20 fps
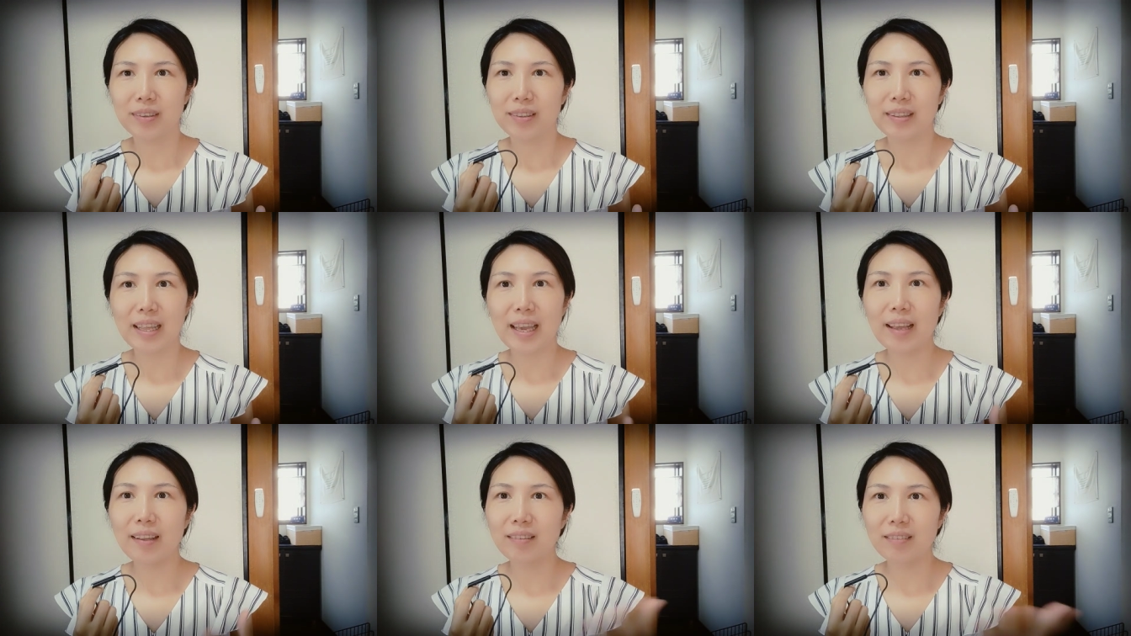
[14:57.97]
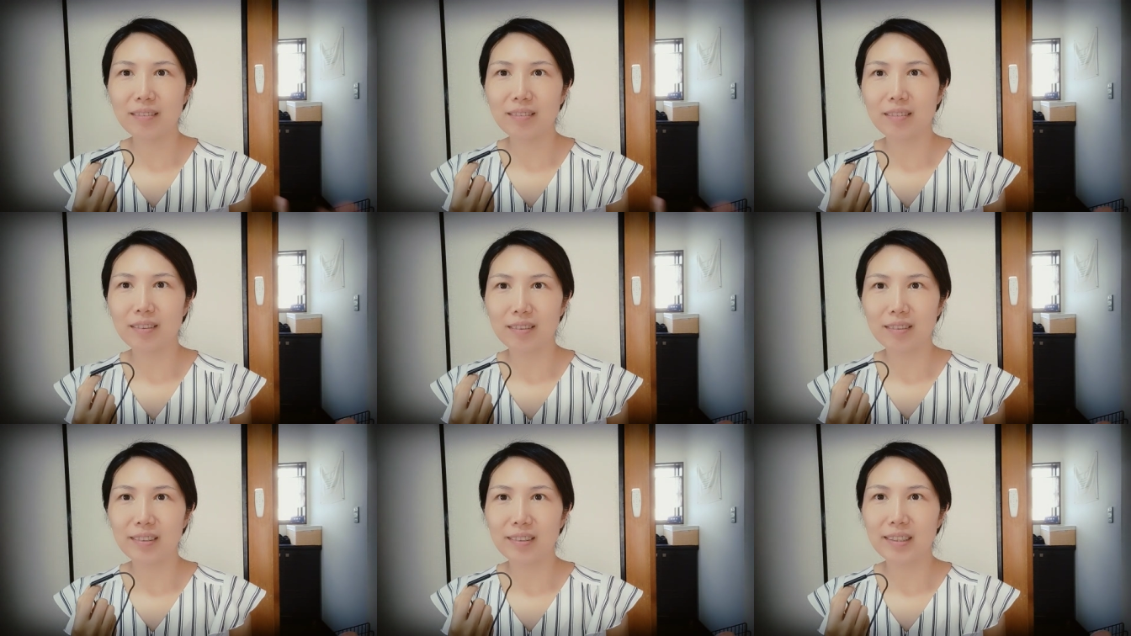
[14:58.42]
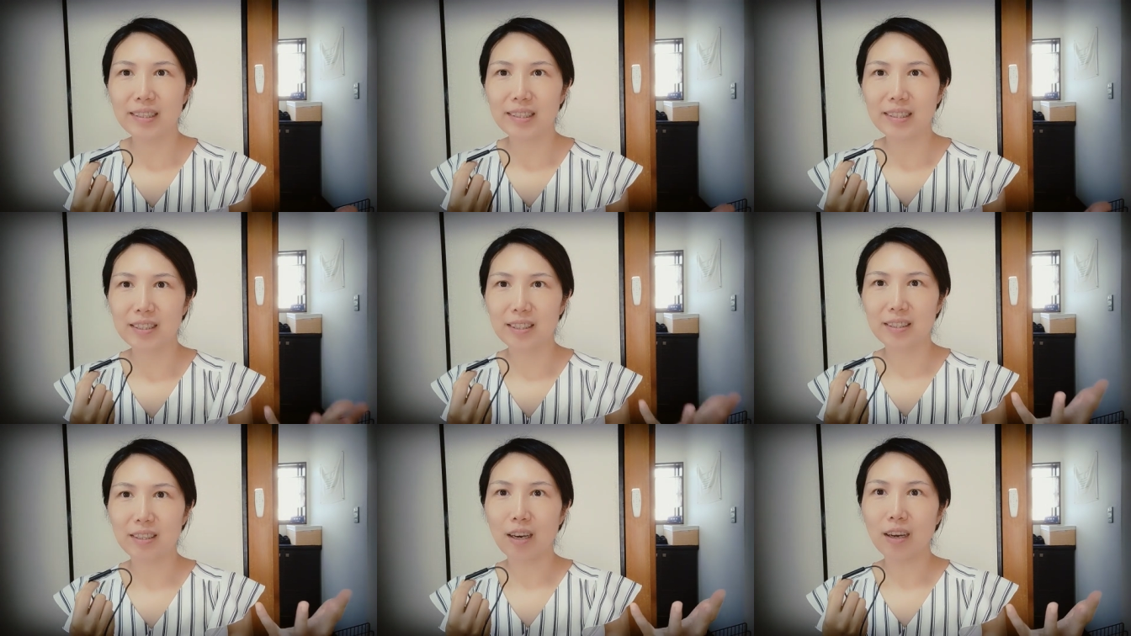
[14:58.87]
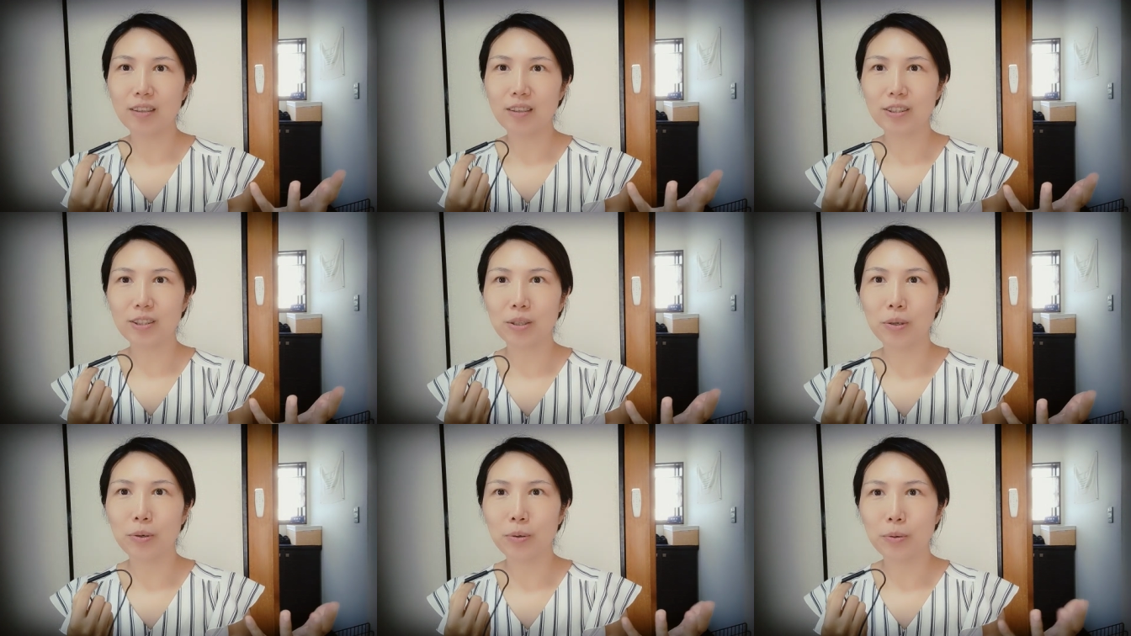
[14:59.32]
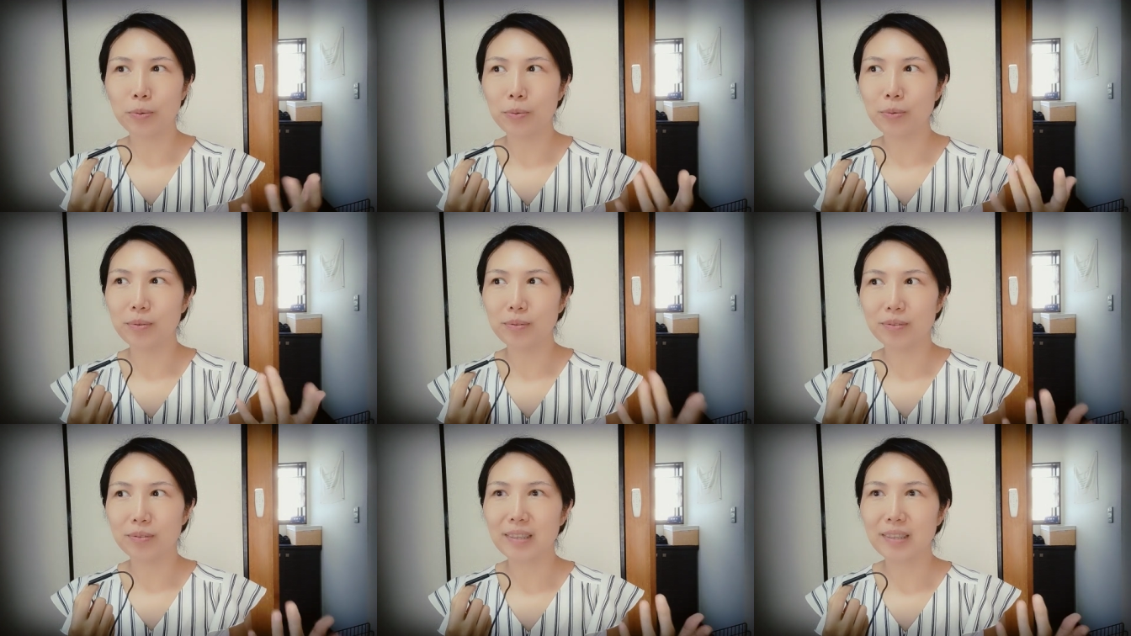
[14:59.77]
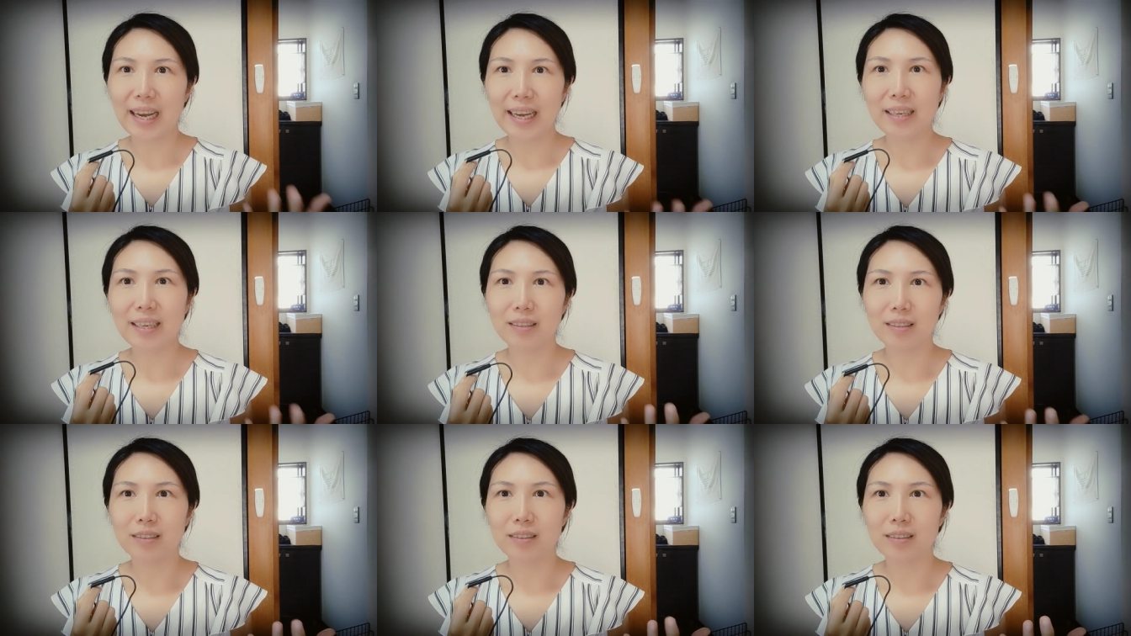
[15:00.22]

Then it's also kind of